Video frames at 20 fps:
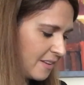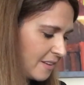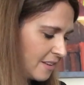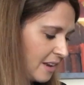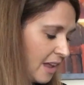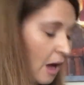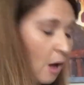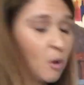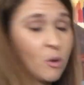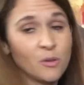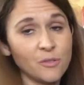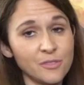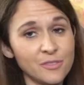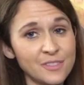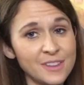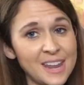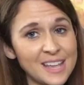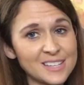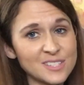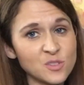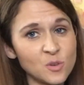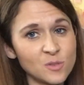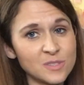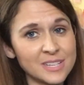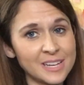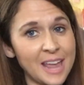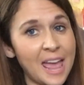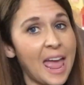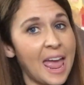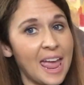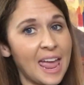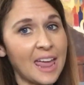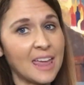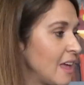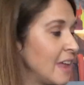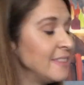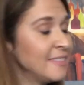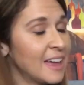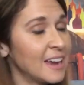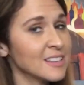Now, the next note's an A,
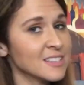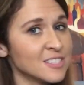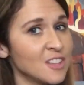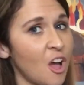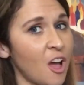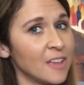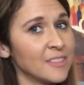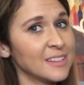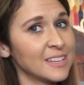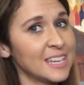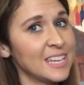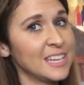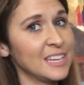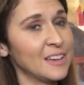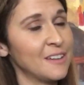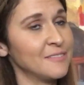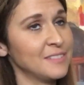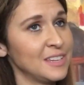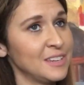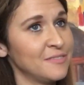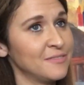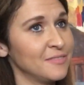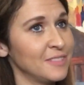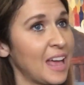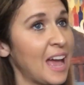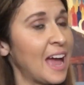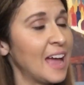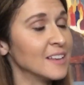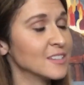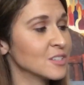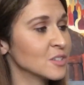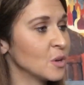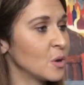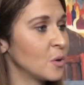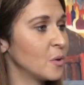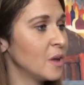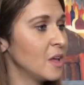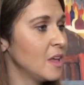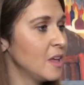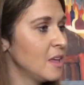and that is not in the key of E flat,
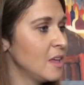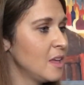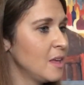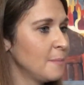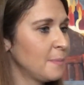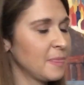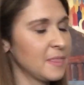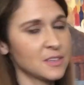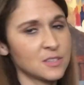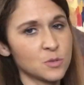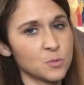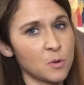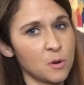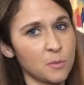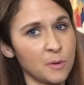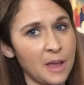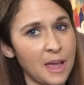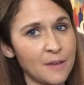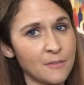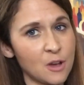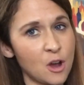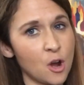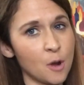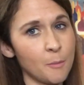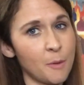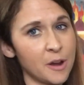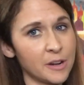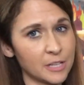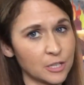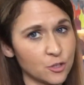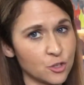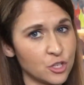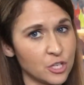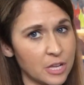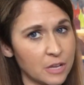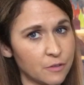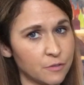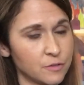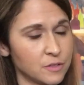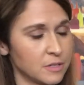so this is where we have a harmonic
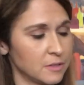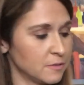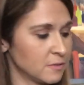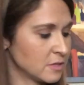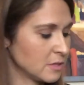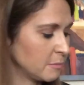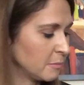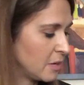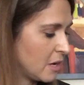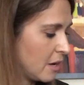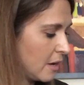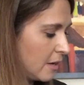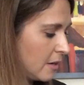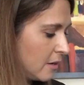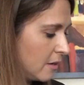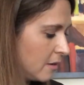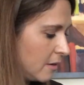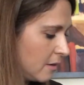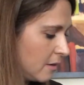shift of some kind.